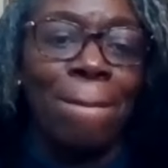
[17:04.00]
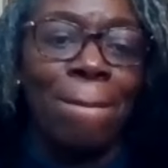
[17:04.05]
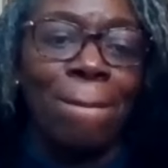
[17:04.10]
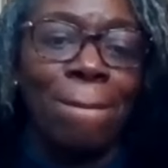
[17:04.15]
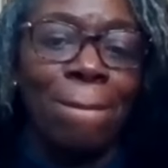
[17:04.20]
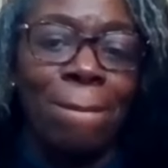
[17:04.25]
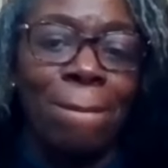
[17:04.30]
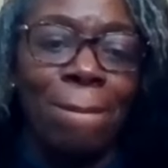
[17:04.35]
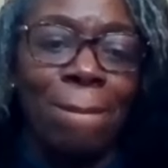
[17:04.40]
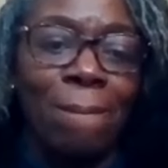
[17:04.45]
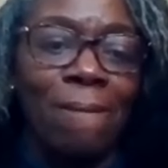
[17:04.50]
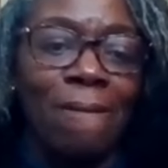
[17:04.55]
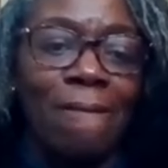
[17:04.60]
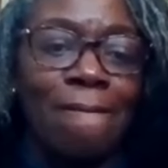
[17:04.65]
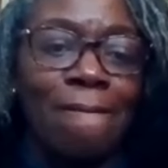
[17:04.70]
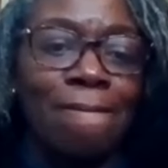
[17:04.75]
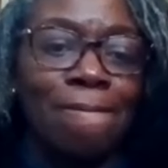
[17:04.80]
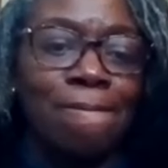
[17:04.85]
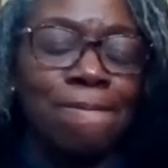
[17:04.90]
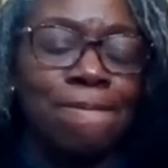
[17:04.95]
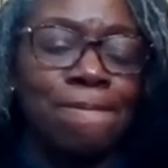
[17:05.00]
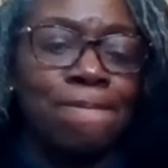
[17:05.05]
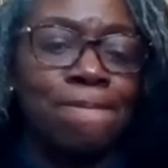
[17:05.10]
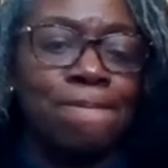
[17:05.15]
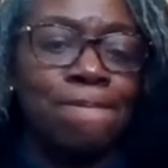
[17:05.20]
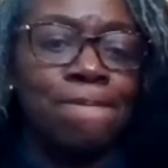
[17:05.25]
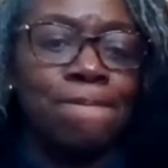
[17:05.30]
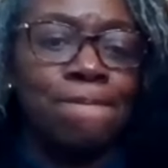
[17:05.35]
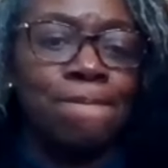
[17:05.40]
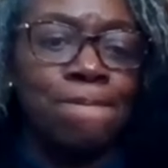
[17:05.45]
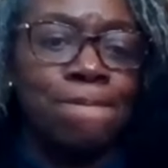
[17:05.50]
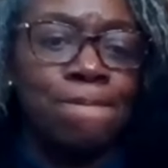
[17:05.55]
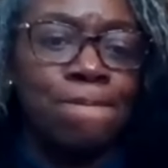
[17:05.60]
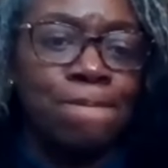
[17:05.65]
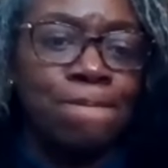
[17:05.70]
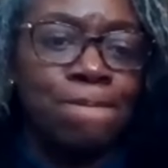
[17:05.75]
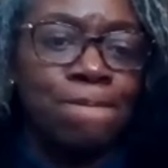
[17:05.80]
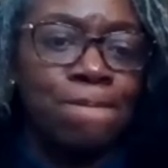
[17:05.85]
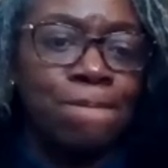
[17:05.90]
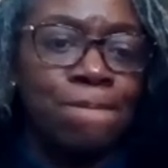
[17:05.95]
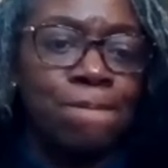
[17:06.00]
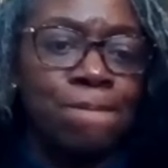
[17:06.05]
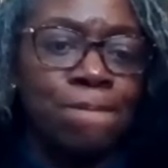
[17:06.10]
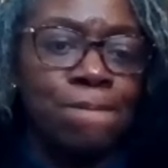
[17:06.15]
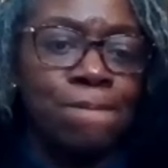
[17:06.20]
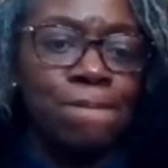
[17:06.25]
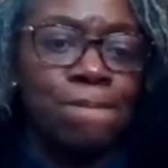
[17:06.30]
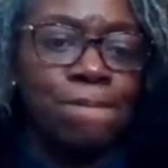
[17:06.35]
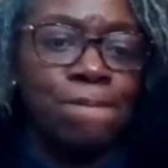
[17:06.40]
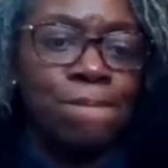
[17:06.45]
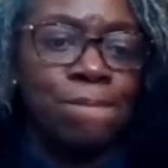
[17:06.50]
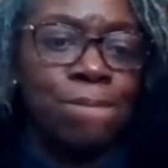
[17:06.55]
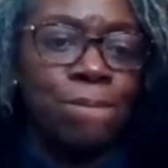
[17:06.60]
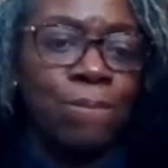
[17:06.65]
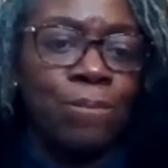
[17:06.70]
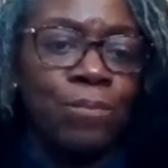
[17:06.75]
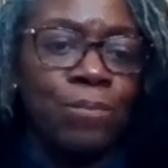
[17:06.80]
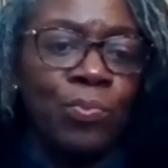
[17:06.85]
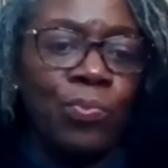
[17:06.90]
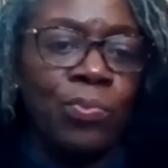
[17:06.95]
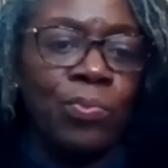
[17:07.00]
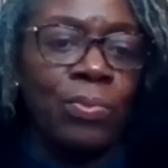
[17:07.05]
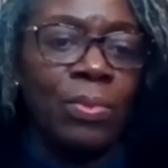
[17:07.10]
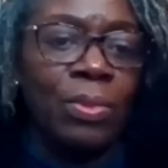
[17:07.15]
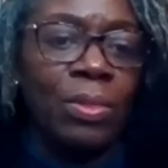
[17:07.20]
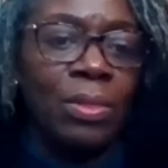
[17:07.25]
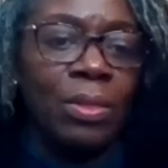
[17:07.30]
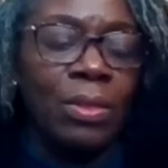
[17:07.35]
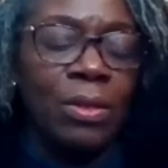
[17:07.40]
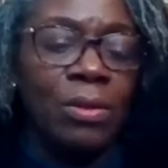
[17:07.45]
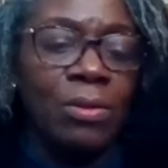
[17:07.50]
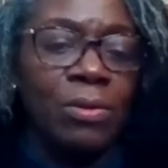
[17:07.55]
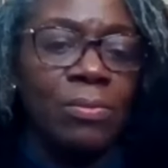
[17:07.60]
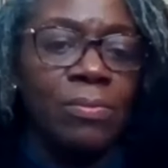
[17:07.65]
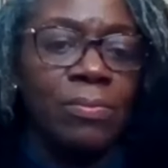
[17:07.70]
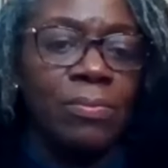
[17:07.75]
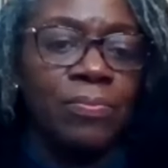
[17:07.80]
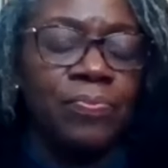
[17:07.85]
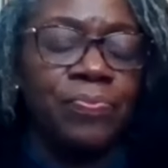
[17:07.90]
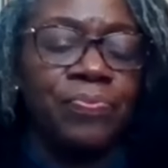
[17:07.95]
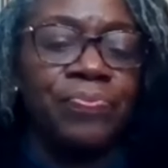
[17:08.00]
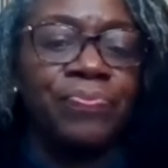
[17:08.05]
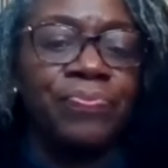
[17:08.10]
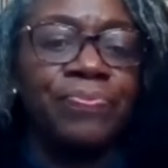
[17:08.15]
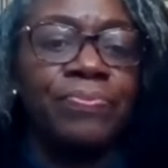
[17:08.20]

[no speech]